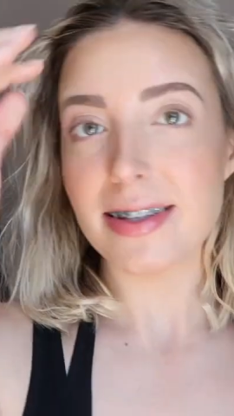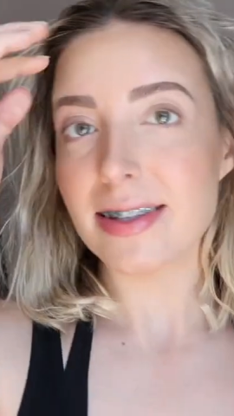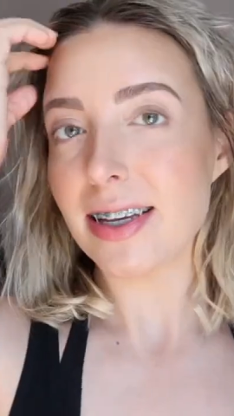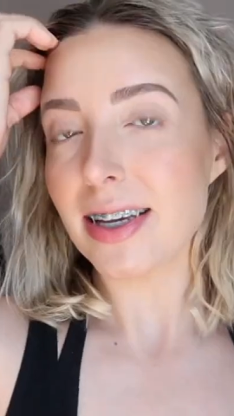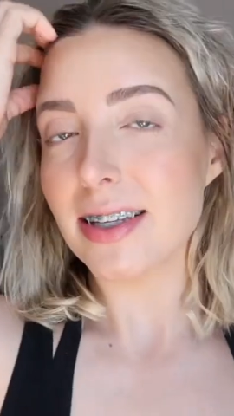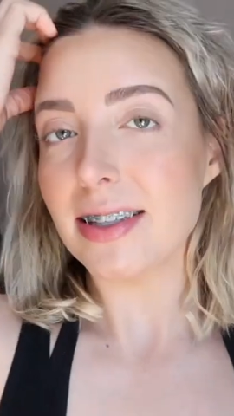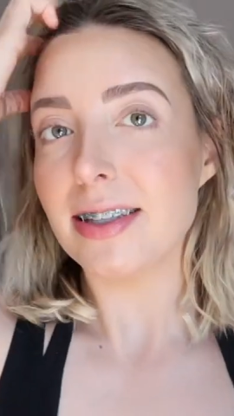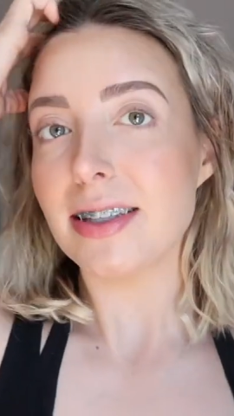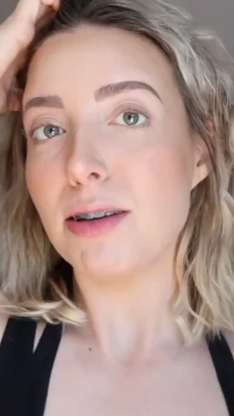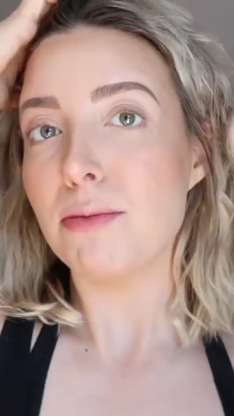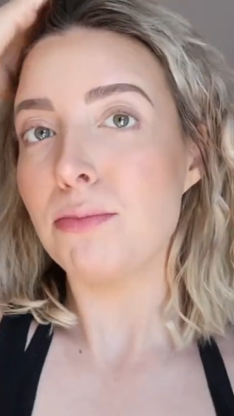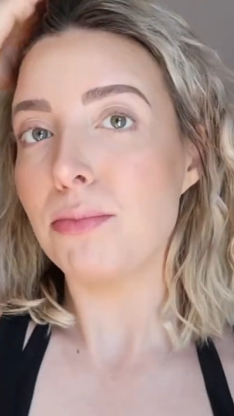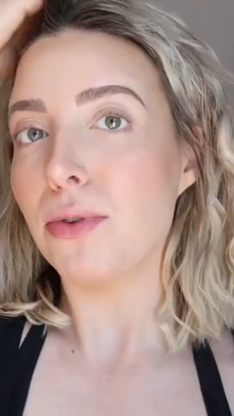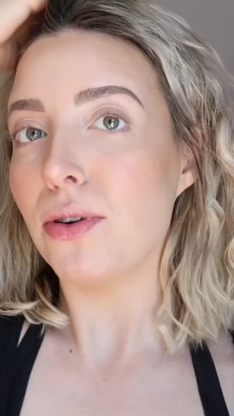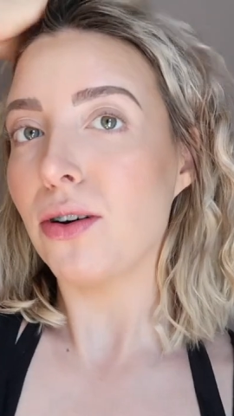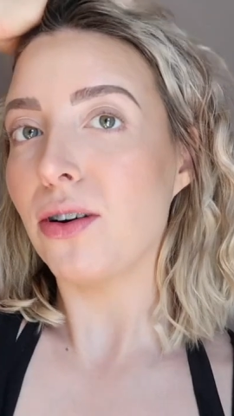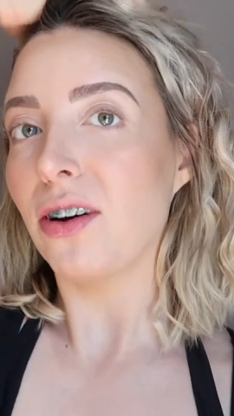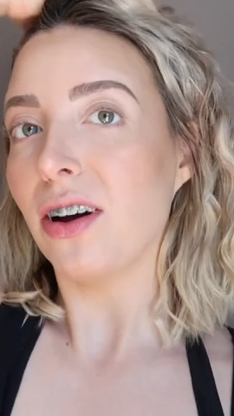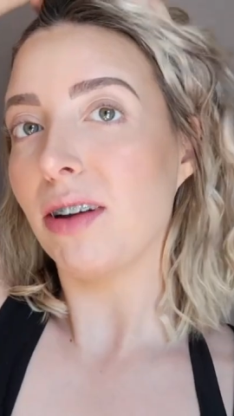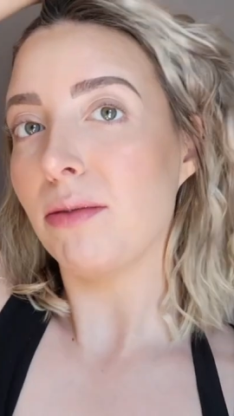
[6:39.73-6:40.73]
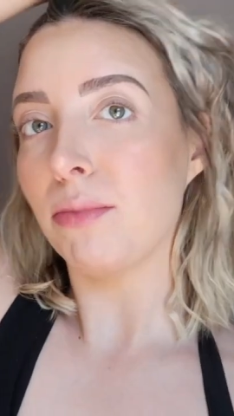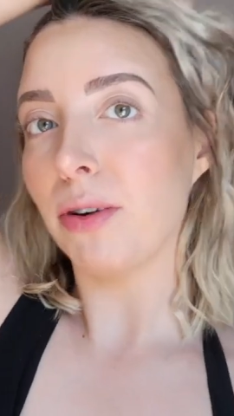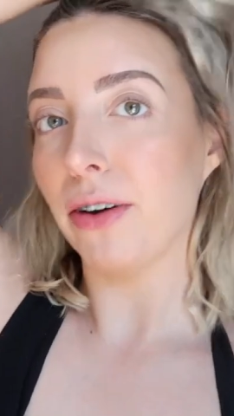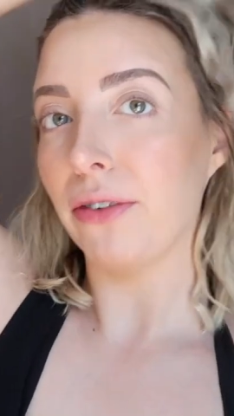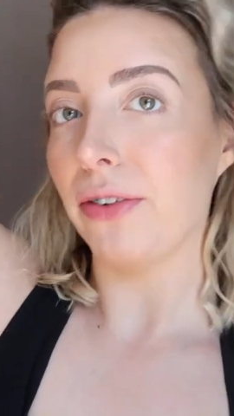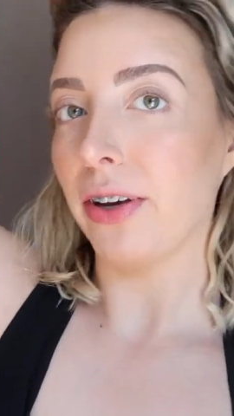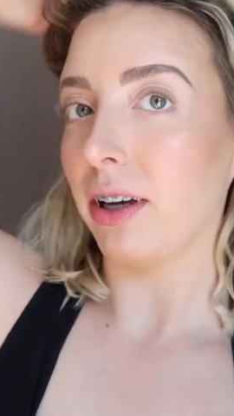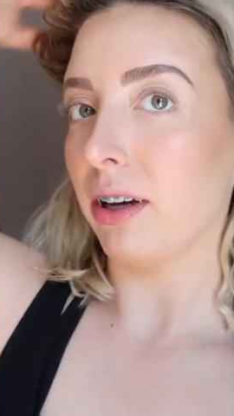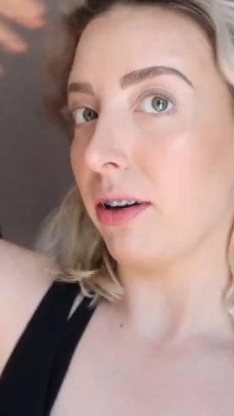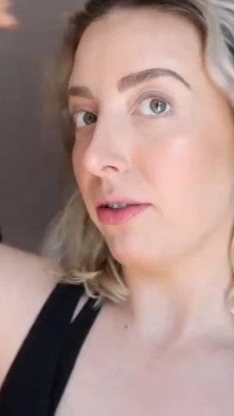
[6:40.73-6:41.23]
It's like simple and
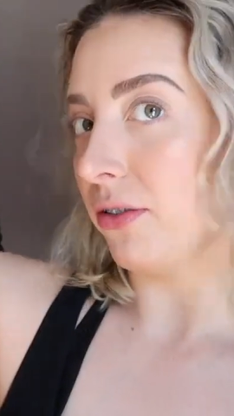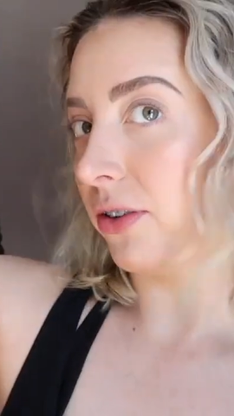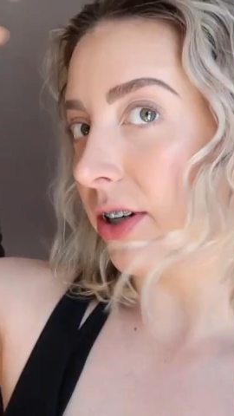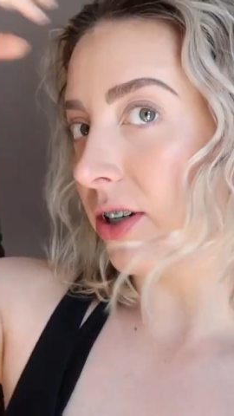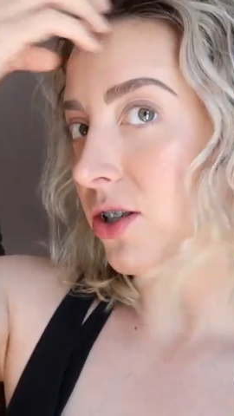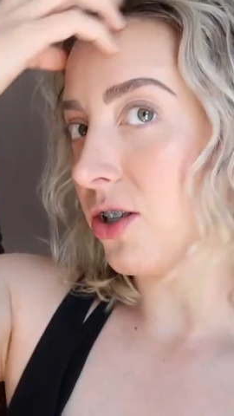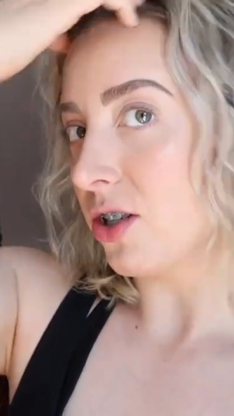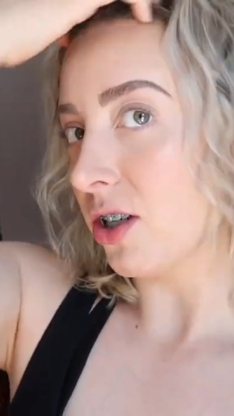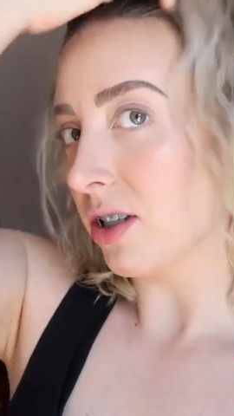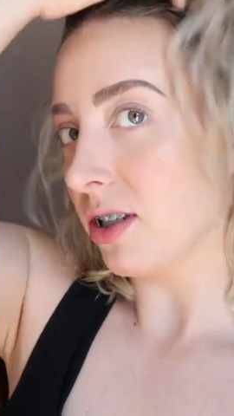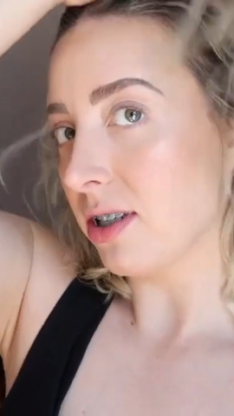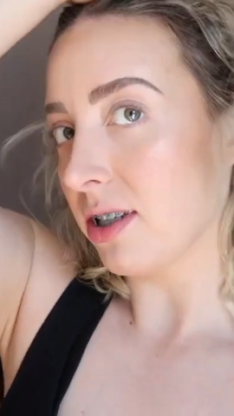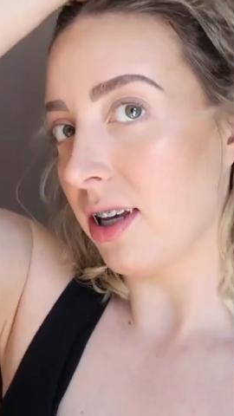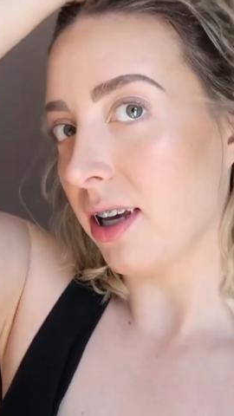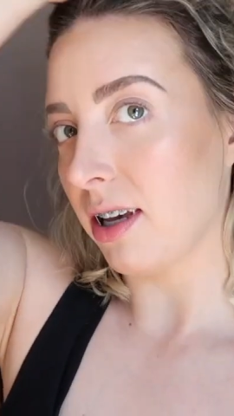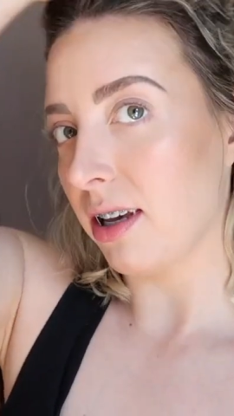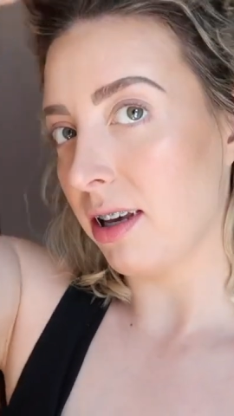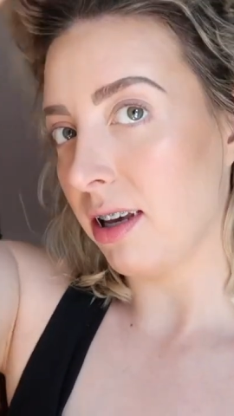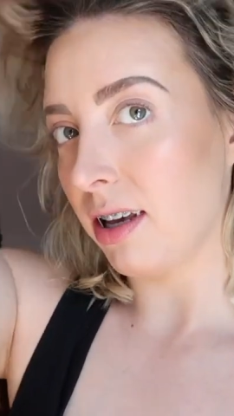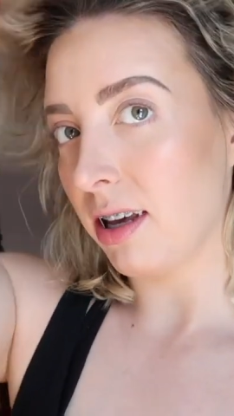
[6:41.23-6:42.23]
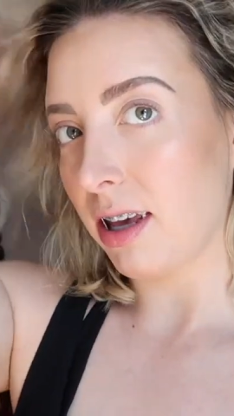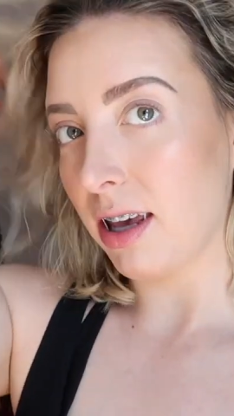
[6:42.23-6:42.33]
perfect coverage just to